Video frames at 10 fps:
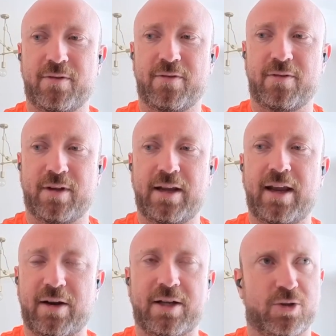
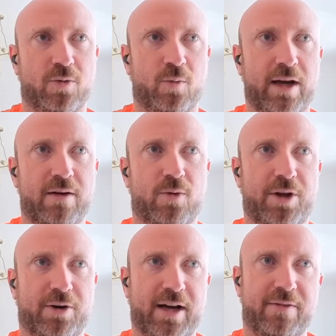in a certain way, where
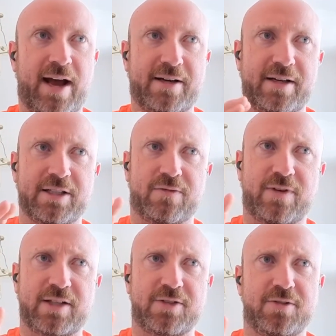they're kind of acting as
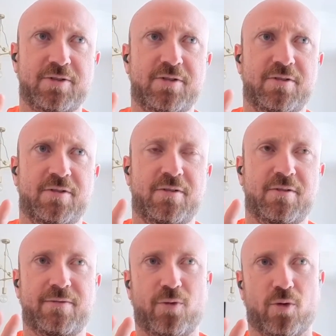vessels
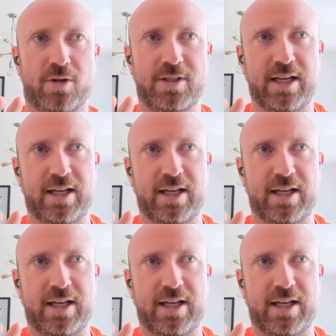for taking